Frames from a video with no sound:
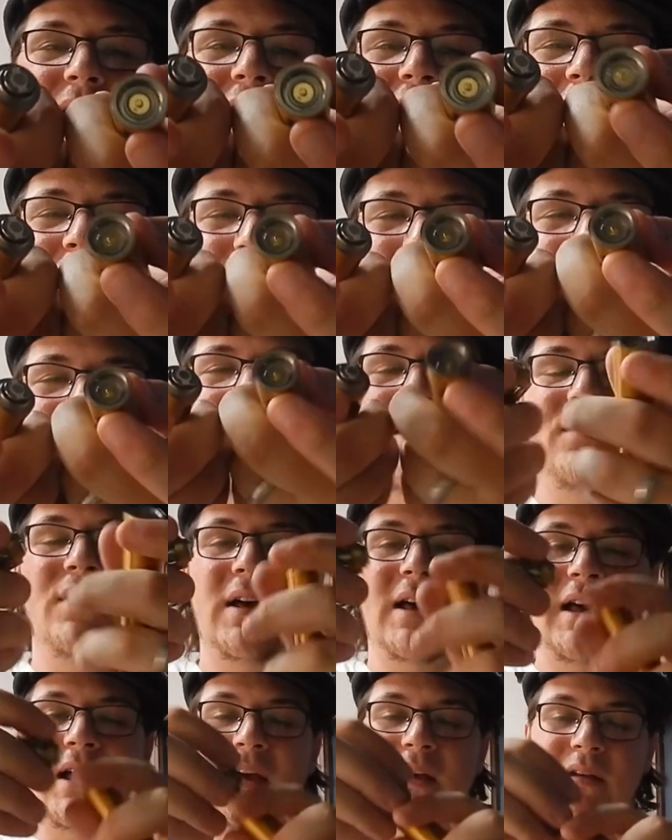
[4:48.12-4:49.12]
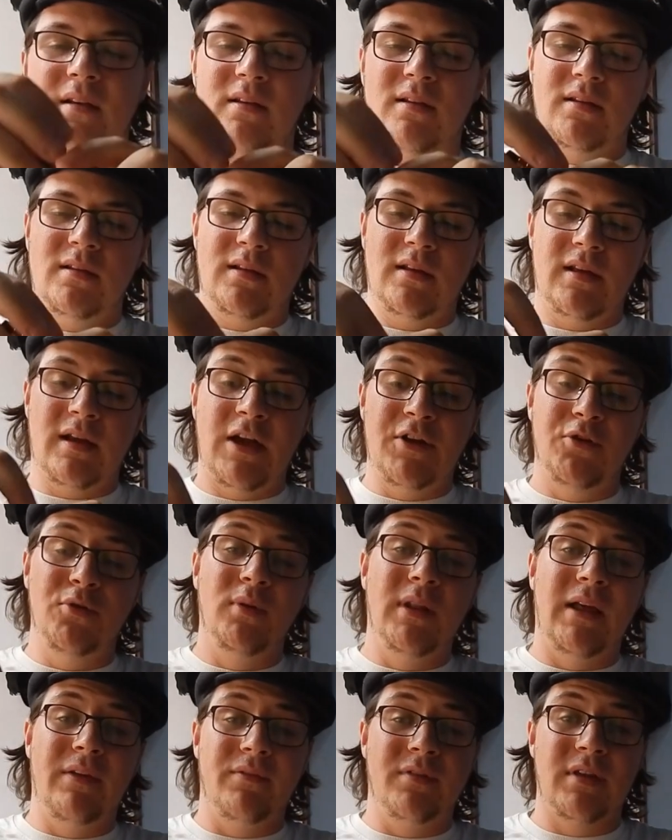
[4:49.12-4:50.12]
I don't like that. I do
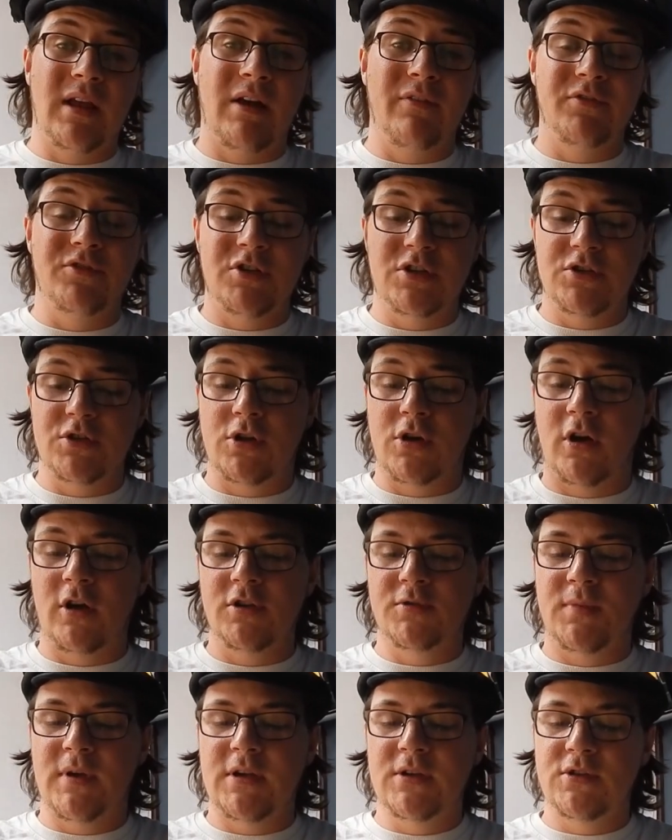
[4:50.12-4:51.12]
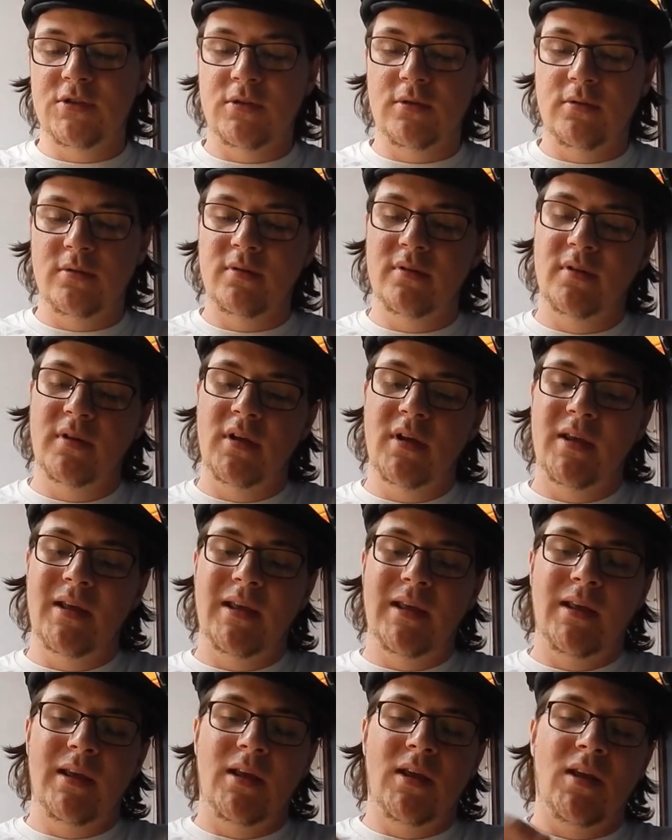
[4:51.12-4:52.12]
like the have a change of coils, mind you.
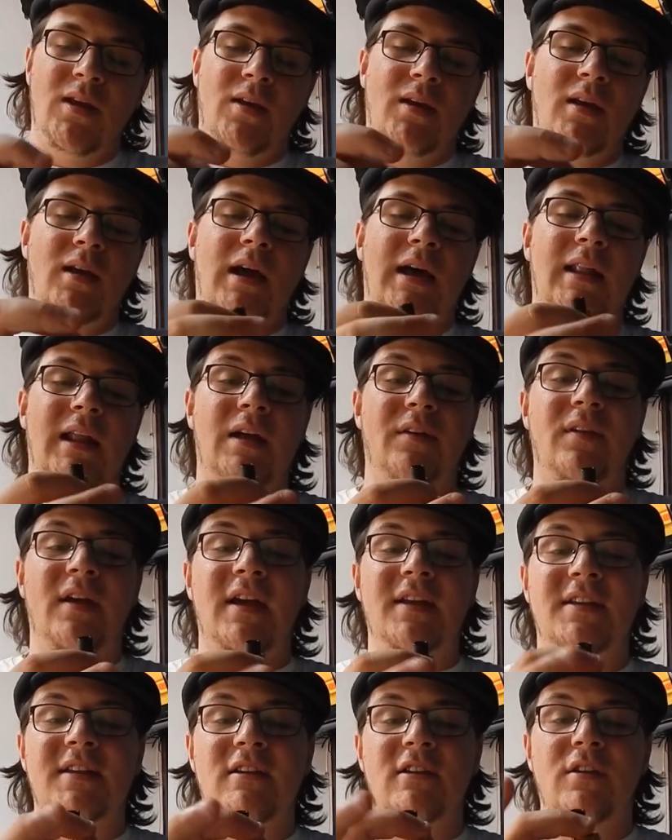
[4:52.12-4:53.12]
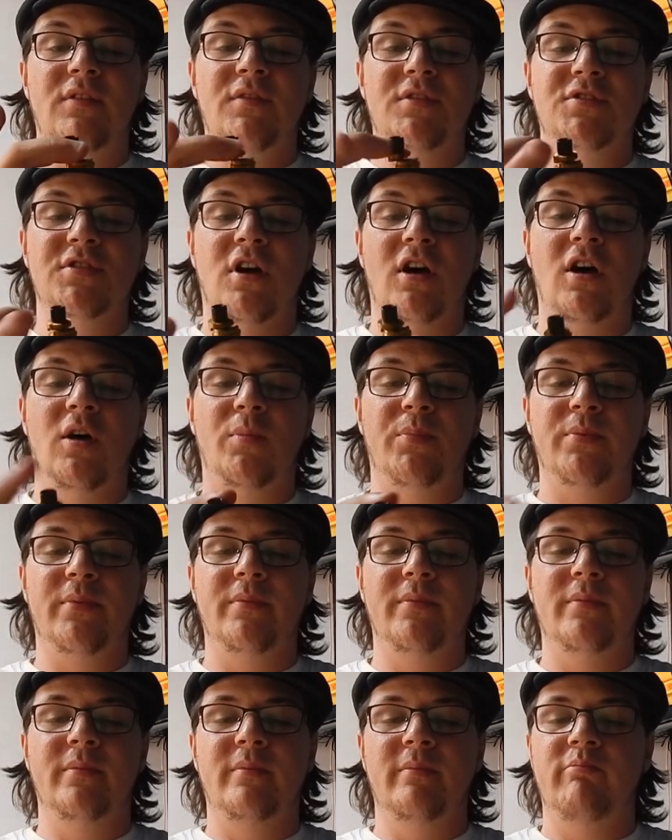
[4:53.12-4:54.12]
I like the idea of the top,
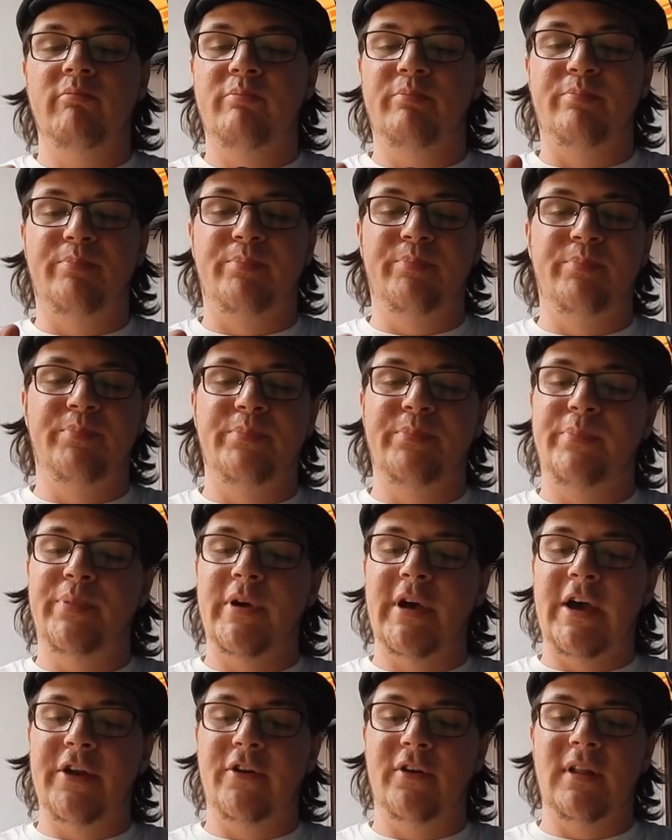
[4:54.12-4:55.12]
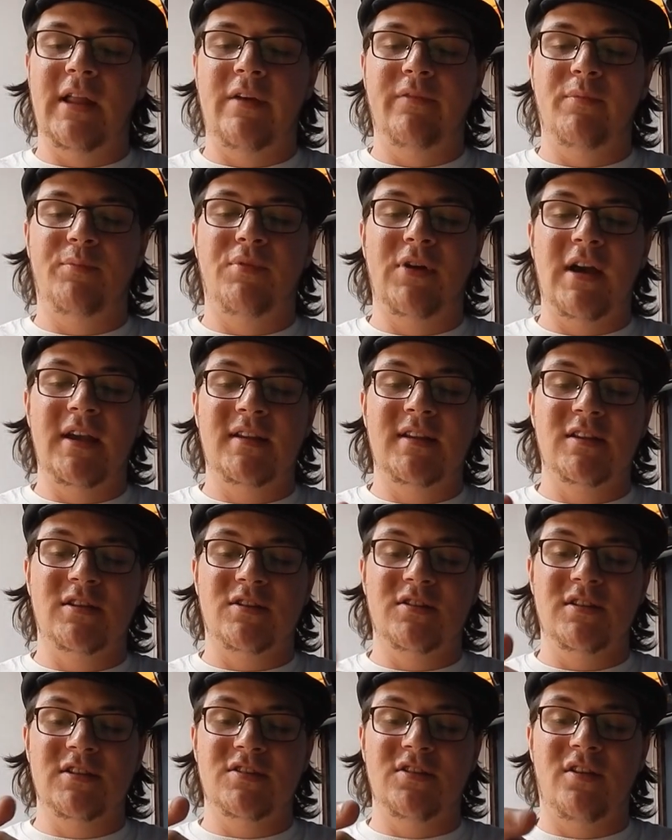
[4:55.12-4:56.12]
but I don't like the practice
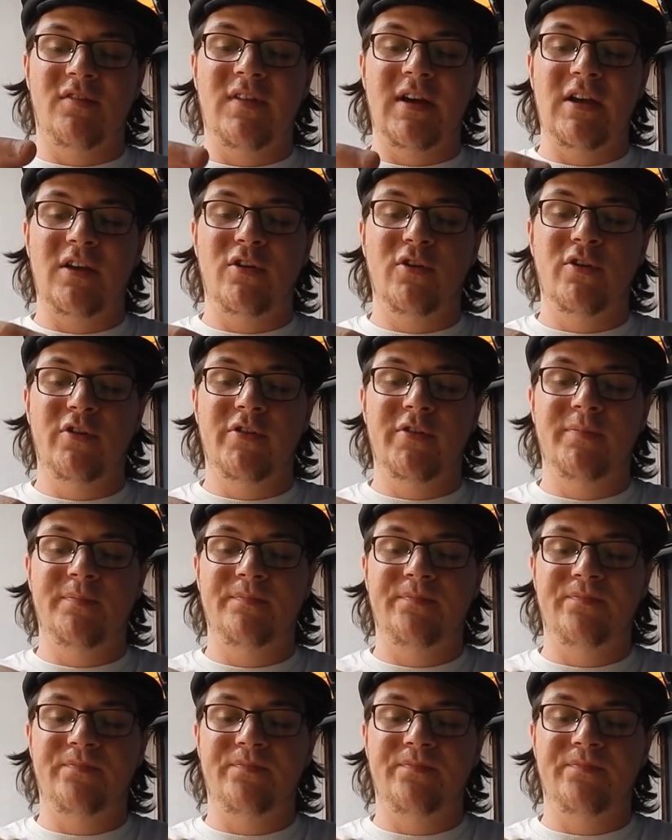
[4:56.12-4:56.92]
because it's not that good.